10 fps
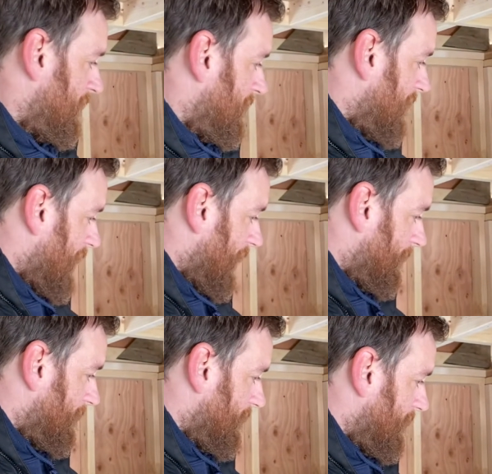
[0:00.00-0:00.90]

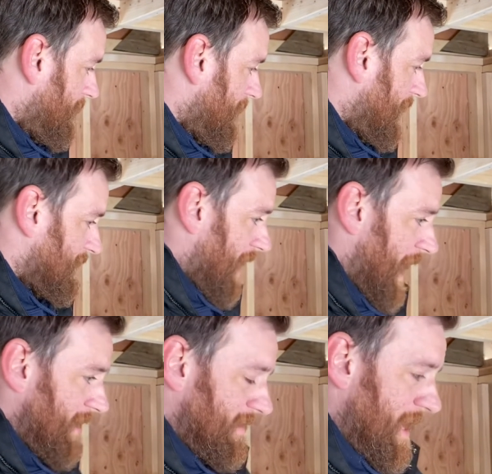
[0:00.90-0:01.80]
It's a
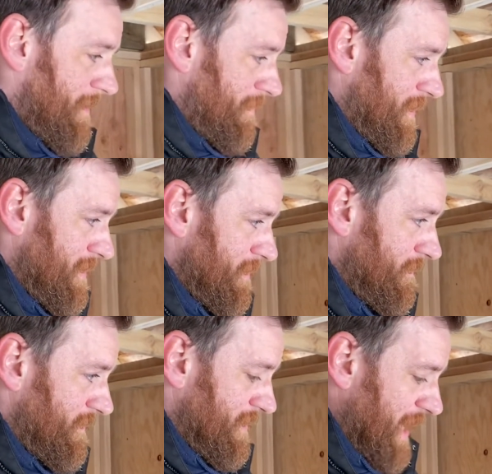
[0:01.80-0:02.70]
high temp,
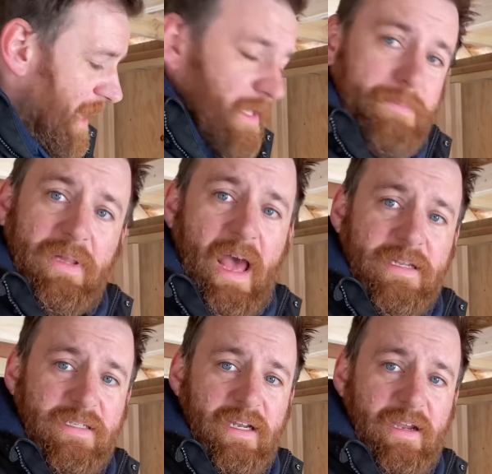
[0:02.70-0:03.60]
solid
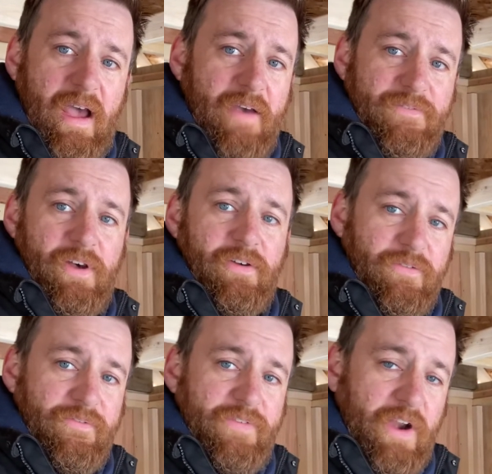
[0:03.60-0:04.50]
plastic. I
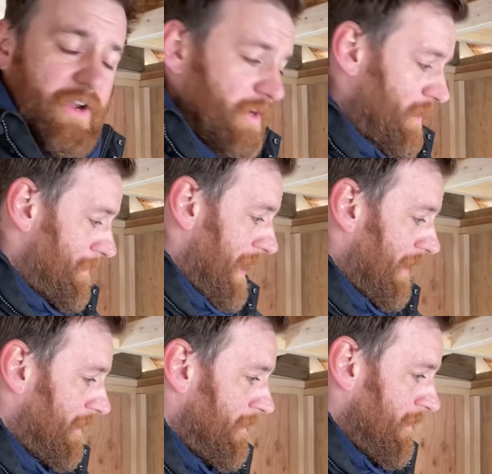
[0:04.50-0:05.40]
felt very good about
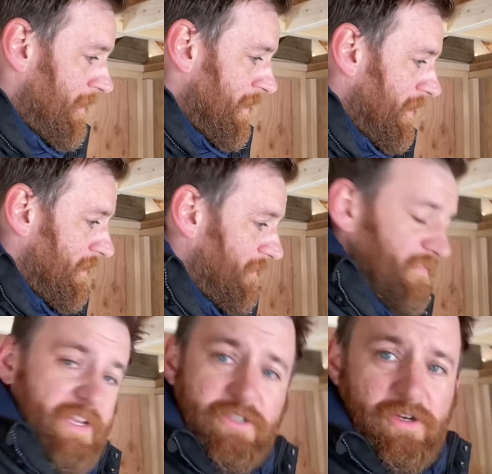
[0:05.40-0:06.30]
it. The
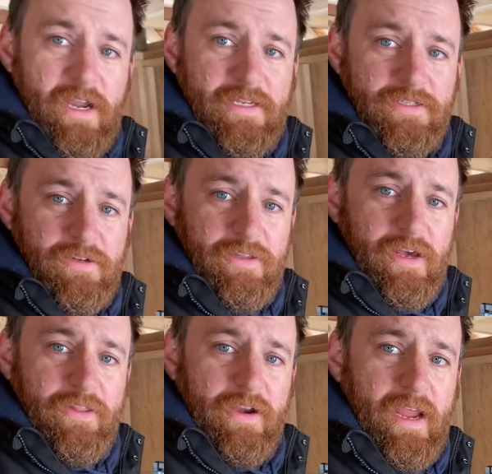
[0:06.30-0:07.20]
feed trays, on the
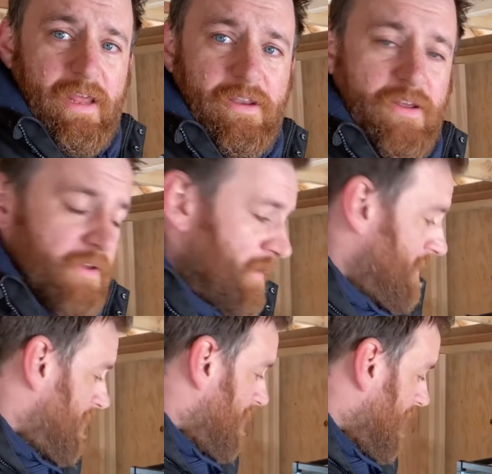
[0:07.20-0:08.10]
other hand,
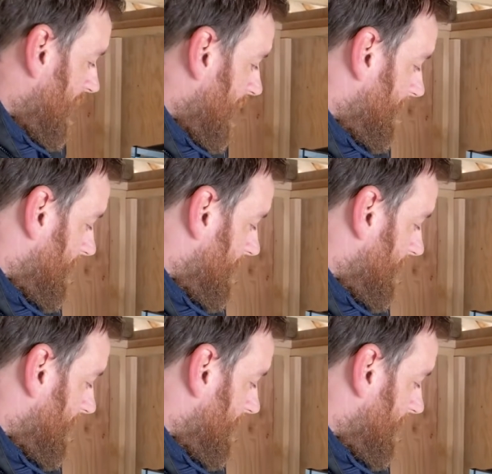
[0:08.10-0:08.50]
I